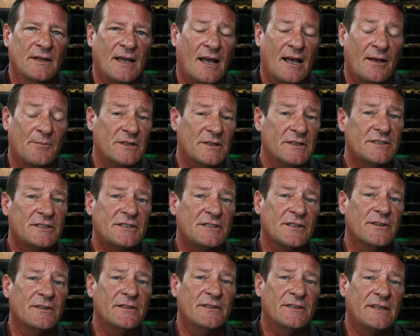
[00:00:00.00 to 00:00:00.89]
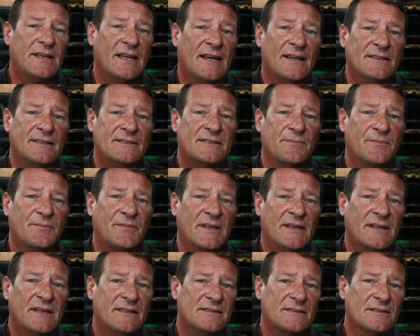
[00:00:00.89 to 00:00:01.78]
I'm going to show you guys some
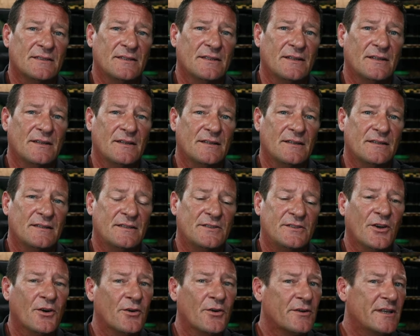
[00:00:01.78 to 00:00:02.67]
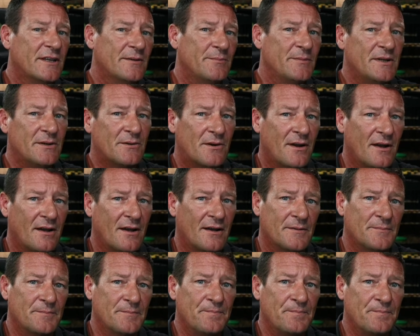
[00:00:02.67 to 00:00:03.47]
things. Don't get me wrong.